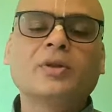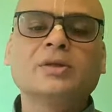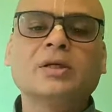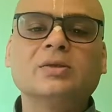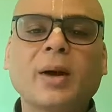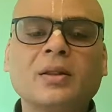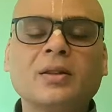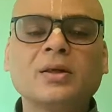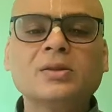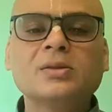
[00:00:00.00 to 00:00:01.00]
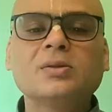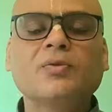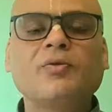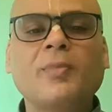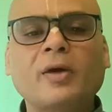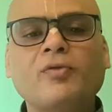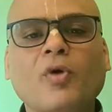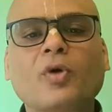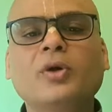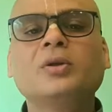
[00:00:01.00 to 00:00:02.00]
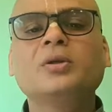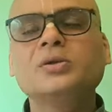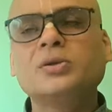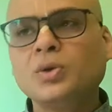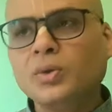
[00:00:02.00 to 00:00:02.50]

this. By following this,